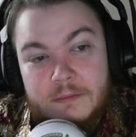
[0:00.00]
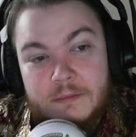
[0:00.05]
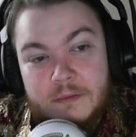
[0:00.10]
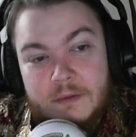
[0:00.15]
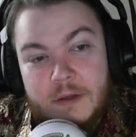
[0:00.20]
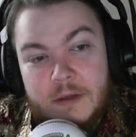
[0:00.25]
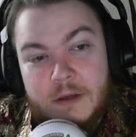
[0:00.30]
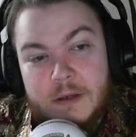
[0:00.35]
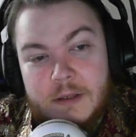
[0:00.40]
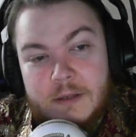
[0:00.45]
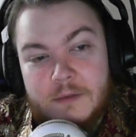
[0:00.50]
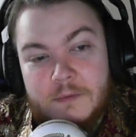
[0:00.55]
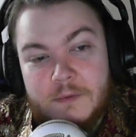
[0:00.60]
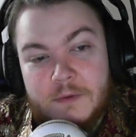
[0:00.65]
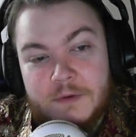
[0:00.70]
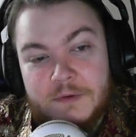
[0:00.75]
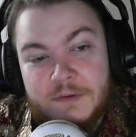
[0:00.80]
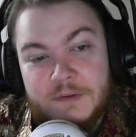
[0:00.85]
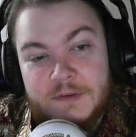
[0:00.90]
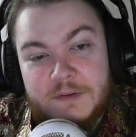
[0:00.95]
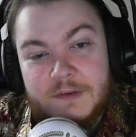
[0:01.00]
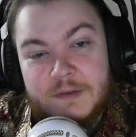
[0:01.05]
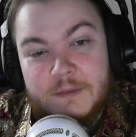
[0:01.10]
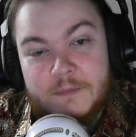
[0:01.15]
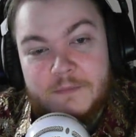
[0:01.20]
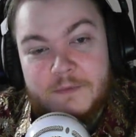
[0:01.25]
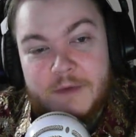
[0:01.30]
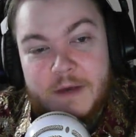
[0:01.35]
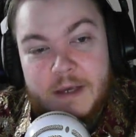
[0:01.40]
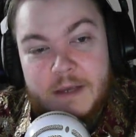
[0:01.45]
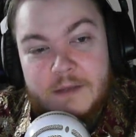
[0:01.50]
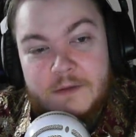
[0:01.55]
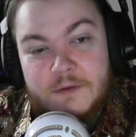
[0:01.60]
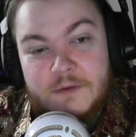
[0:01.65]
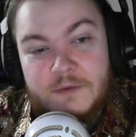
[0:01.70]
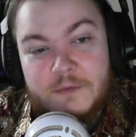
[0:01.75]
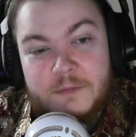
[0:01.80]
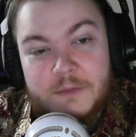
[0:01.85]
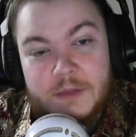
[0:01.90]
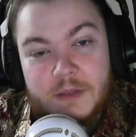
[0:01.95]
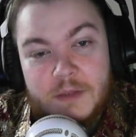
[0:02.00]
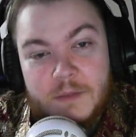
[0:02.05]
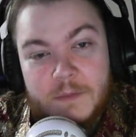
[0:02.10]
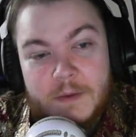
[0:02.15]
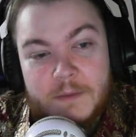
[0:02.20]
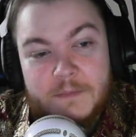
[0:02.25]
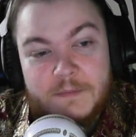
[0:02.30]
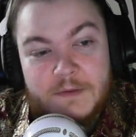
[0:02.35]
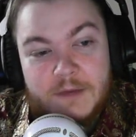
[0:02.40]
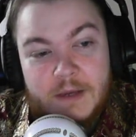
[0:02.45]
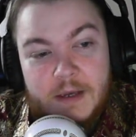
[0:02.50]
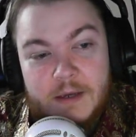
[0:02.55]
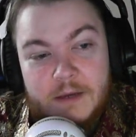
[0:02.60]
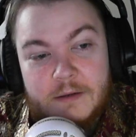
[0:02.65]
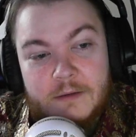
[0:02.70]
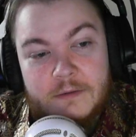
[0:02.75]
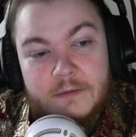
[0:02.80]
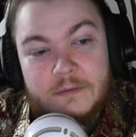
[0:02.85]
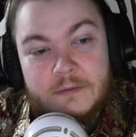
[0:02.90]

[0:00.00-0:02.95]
Yeah, the roses seem fine. You should pick them up, Sky.